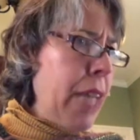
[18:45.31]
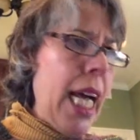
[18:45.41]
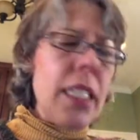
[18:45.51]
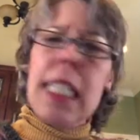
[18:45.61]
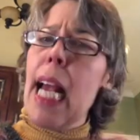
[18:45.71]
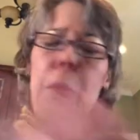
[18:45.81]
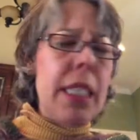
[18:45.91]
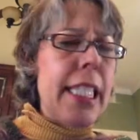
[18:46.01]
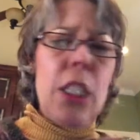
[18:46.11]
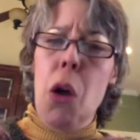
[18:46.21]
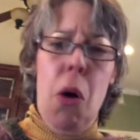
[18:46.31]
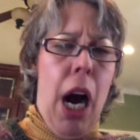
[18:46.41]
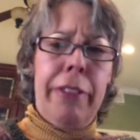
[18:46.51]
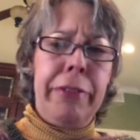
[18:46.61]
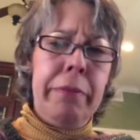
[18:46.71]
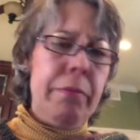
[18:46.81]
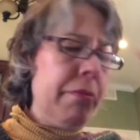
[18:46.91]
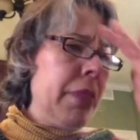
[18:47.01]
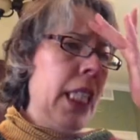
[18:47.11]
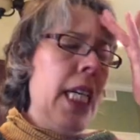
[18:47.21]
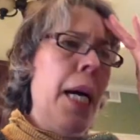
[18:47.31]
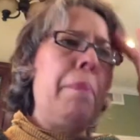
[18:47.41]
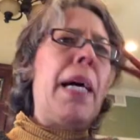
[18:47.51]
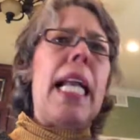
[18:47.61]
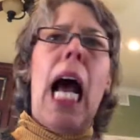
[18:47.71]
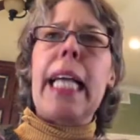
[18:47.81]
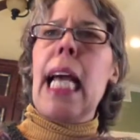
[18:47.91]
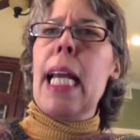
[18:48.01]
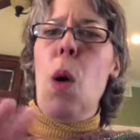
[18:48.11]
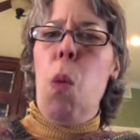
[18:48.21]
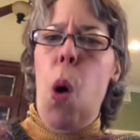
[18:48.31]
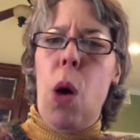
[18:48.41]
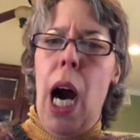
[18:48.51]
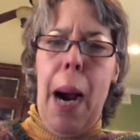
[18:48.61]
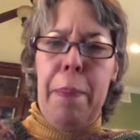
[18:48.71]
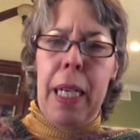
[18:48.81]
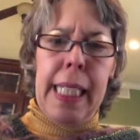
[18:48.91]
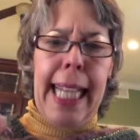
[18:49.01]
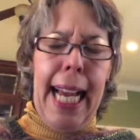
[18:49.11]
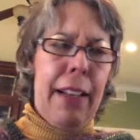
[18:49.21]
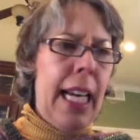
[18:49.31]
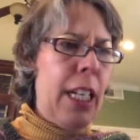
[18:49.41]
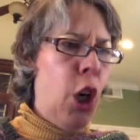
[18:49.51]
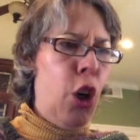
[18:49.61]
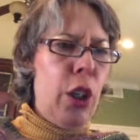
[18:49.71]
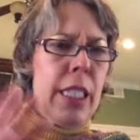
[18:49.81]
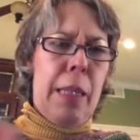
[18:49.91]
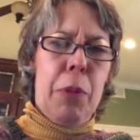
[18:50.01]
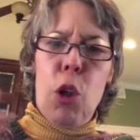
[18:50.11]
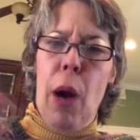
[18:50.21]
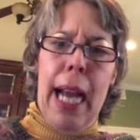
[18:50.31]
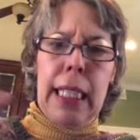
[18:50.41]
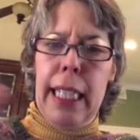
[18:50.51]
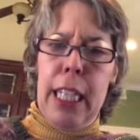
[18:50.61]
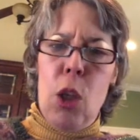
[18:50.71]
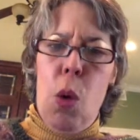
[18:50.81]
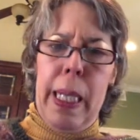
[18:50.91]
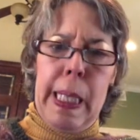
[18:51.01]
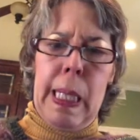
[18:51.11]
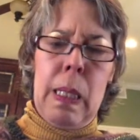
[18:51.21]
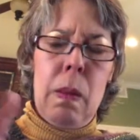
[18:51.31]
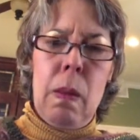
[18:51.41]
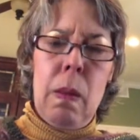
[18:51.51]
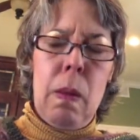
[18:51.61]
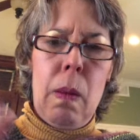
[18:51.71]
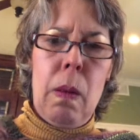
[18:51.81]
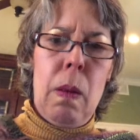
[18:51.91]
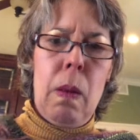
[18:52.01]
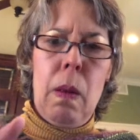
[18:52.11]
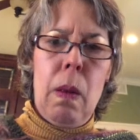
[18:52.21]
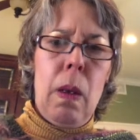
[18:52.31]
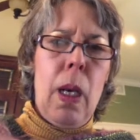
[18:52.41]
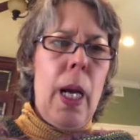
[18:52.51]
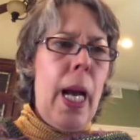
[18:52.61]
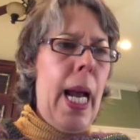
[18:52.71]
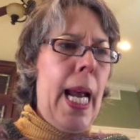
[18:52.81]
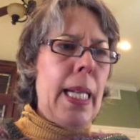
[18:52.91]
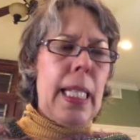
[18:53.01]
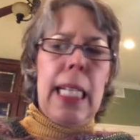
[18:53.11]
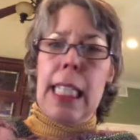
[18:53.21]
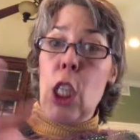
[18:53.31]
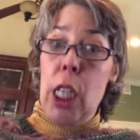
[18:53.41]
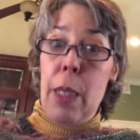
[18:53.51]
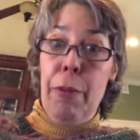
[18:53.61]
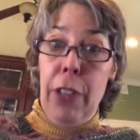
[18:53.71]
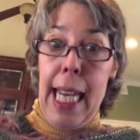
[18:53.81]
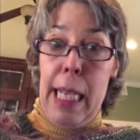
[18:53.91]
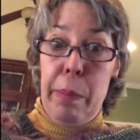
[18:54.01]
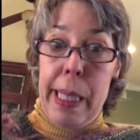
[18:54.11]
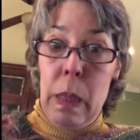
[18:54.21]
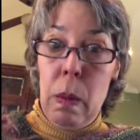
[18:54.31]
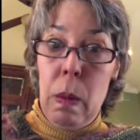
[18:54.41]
And the sirens didn't go off, but I kind of woke up because I kind of heard some crackling noise. And then I saw some flames.